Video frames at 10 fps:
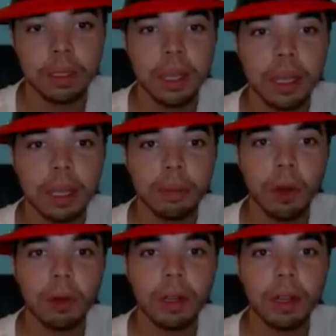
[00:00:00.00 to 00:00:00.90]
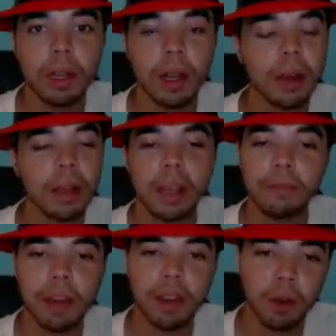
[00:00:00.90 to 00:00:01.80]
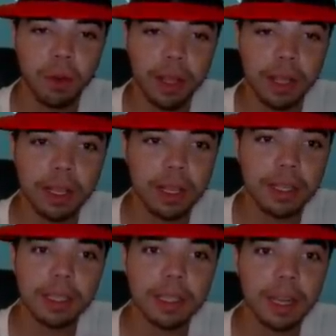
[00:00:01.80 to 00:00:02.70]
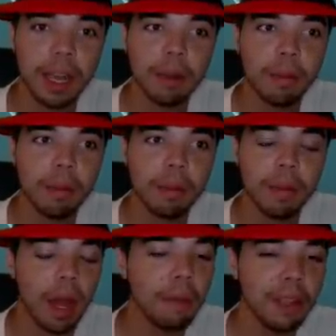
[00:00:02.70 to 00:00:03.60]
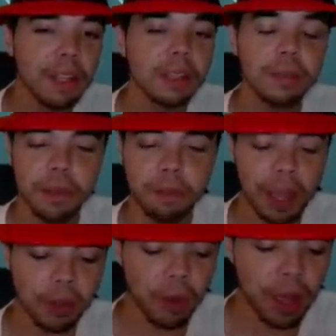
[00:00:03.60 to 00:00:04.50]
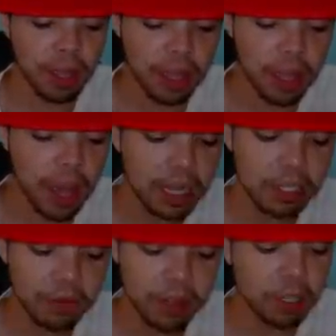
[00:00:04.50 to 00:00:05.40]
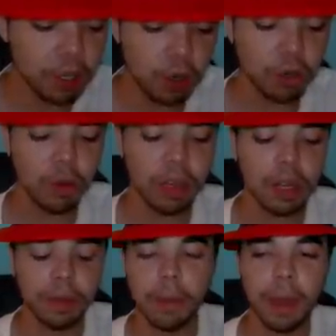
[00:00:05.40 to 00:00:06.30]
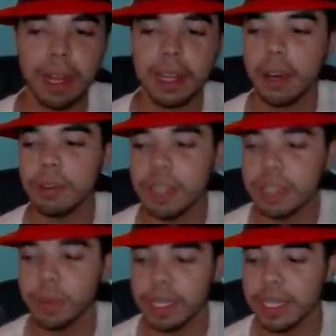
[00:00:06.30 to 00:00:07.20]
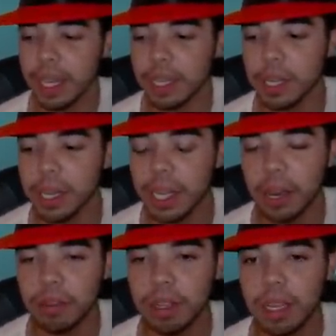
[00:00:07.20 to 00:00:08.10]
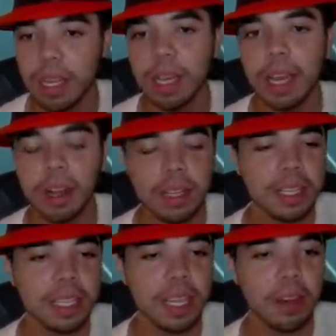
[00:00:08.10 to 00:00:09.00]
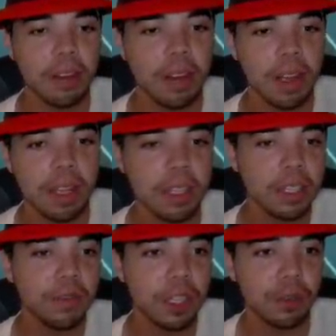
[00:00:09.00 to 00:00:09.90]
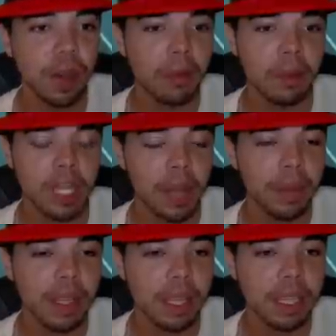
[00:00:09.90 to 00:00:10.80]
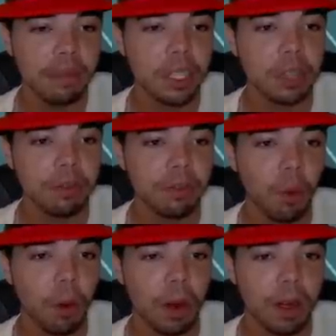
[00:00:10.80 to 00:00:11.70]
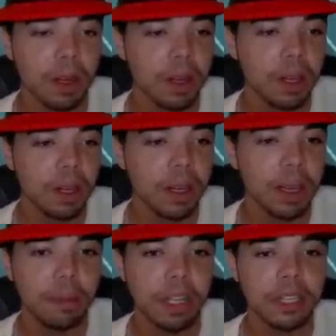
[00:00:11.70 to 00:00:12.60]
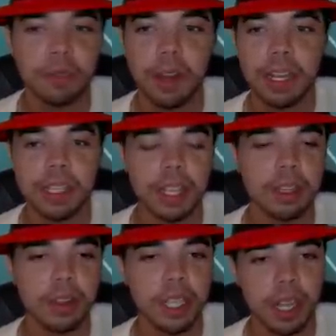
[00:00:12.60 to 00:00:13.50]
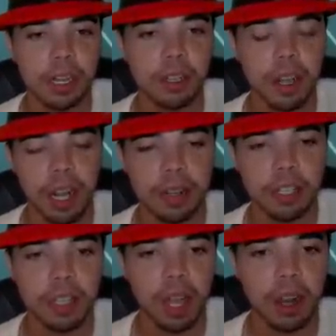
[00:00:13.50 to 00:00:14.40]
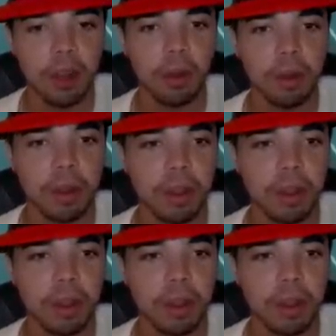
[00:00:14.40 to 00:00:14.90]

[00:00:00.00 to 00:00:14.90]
Second opponent, okay, if I don't win this game, I'm in, by the way, I just finished Gold 1 on my main account, this is my secondary account, and on this account, this is Division Rivals, I'm in like Division 4. My skill rating is like 1300, and I just got owned.